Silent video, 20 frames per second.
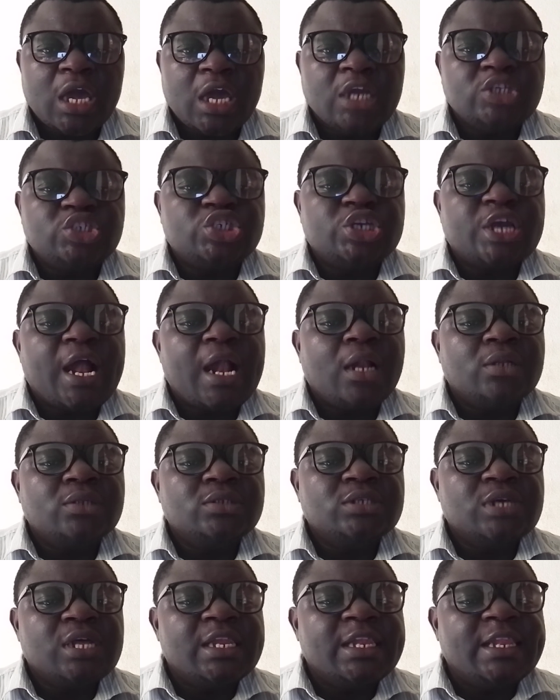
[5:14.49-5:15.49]
a
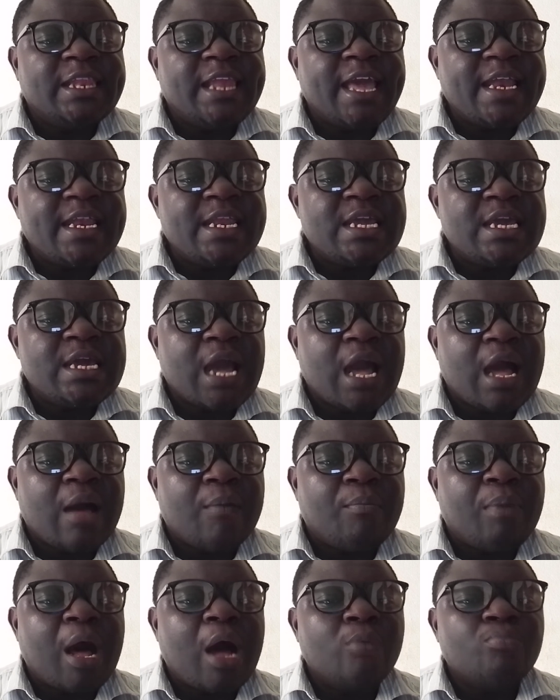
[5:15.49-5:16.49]
child learning
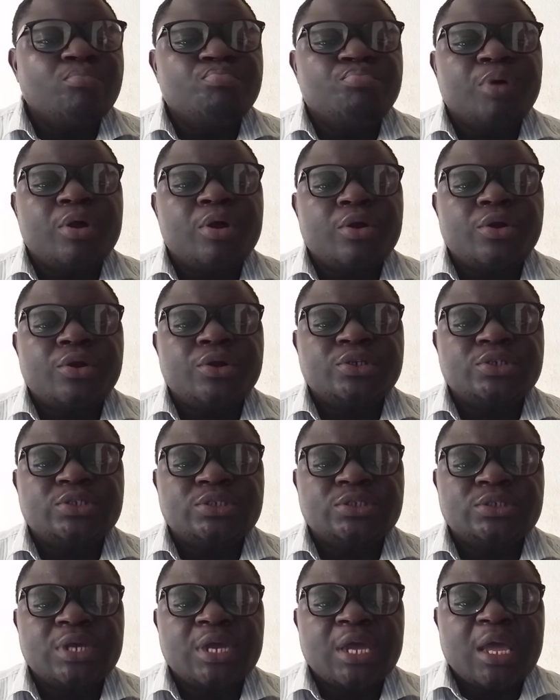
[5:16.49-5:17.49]
about
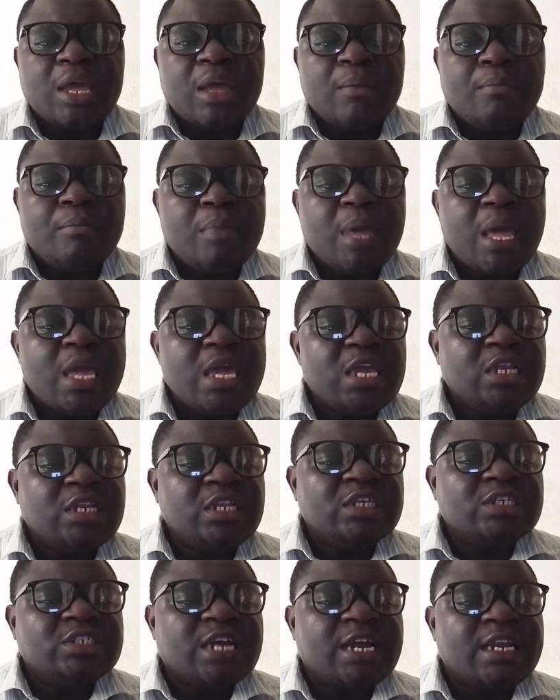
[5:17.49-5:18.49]
birds may
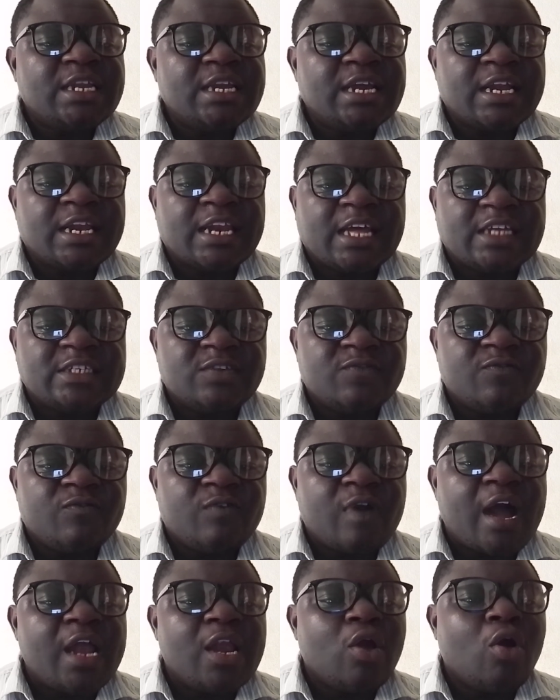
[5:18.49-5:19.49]
initially
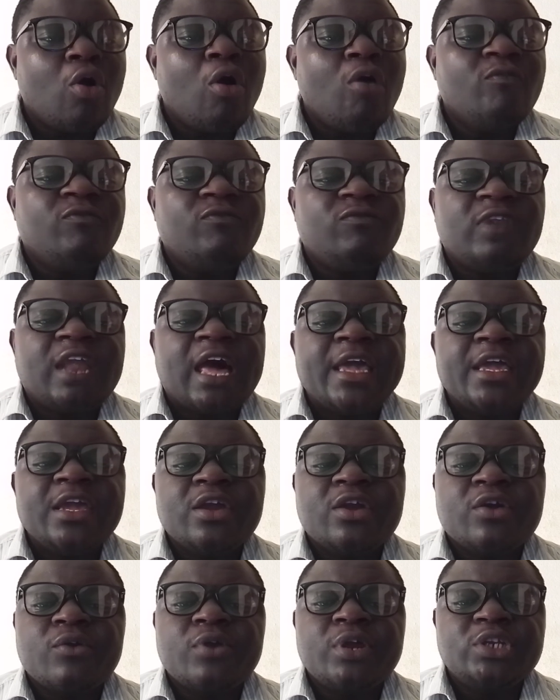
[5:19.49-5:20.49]
classify all
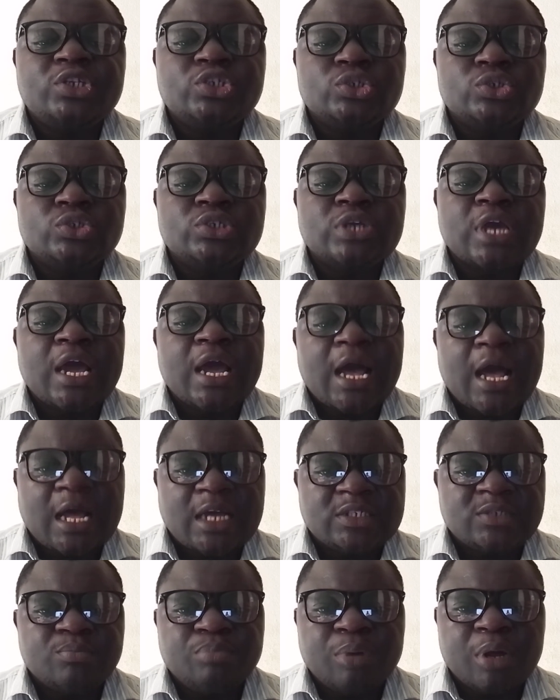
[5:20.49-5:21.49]
flying creatures
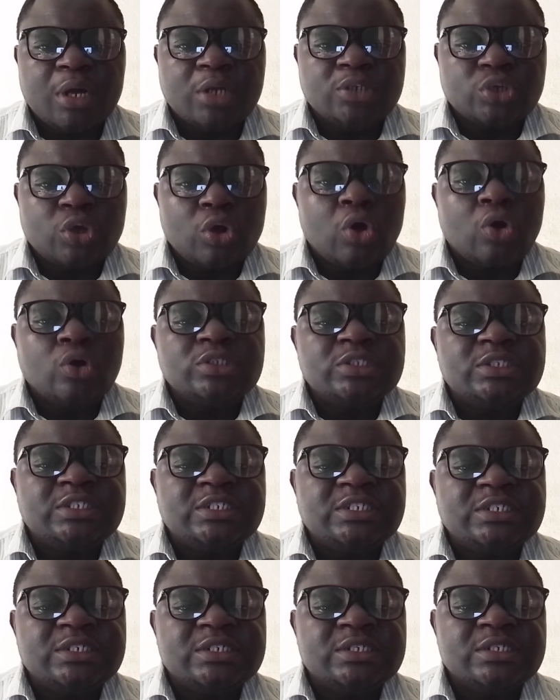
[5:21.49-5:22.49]
as birds
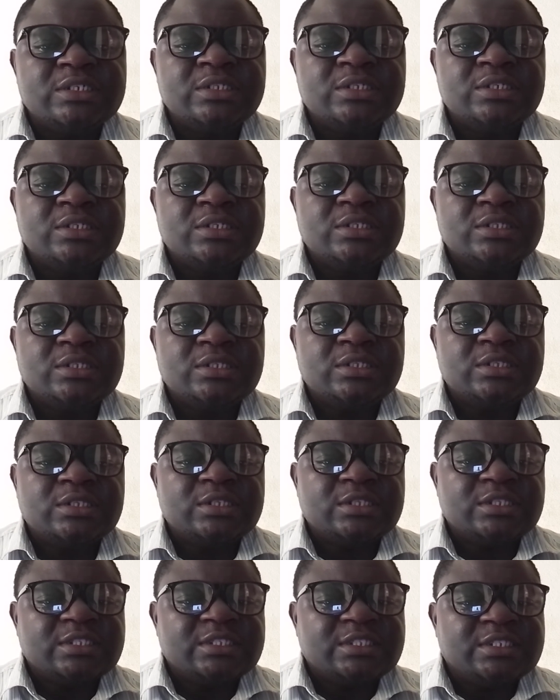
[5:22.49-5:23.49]
until
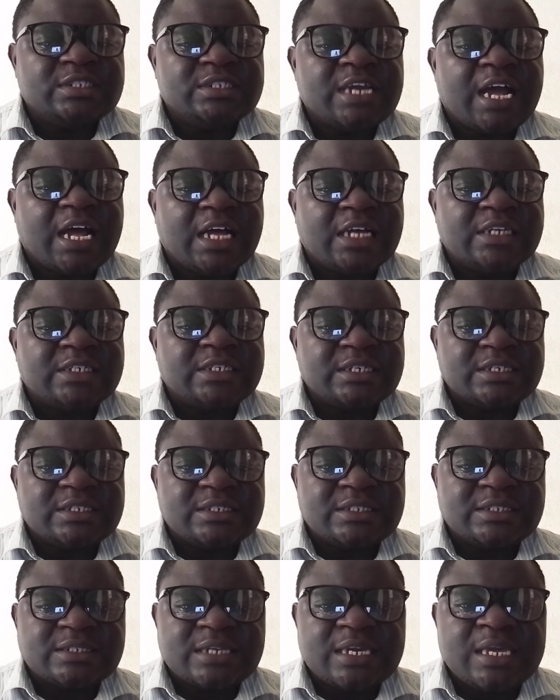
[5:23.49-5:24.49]
their
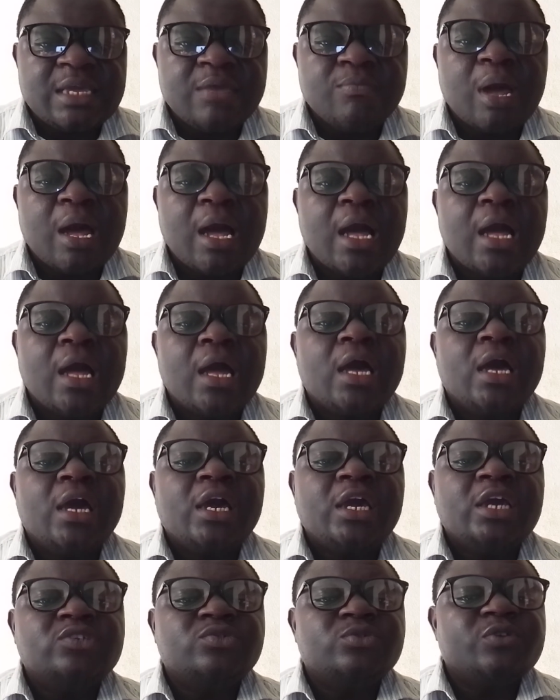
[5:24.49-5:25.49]
schema
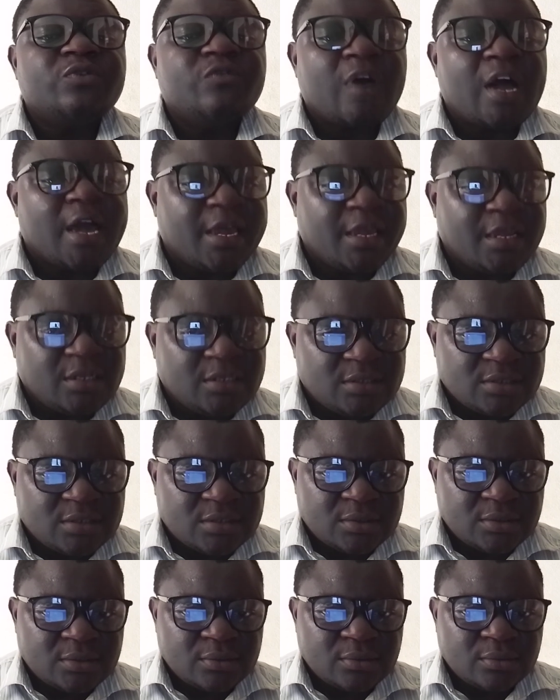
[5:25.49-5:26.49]
is refined.